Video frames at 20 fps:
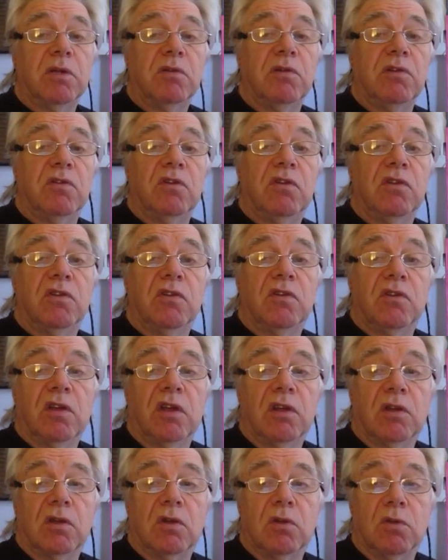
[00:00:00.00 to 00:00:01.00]
periods in the
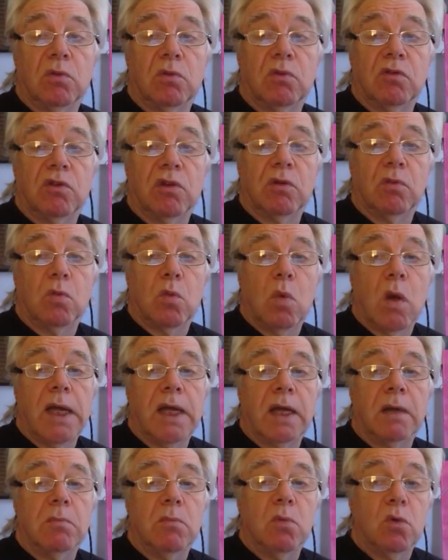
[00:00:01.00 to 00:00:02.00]
sun can also
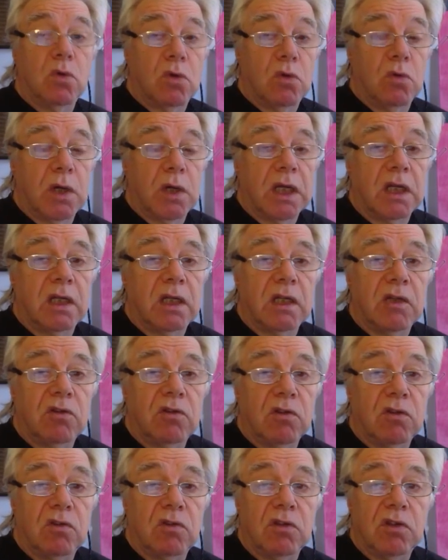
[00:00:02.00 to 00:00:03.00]
wear more quickly
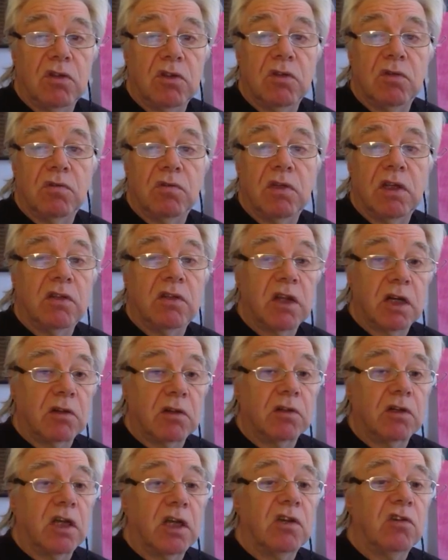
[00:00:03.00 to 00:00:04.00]
due to UV
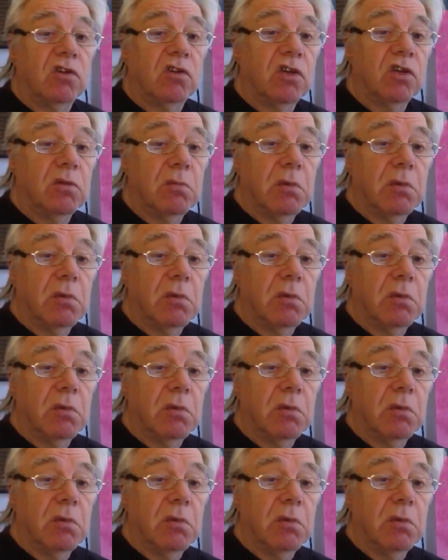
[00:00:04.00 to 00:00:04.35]
degradation.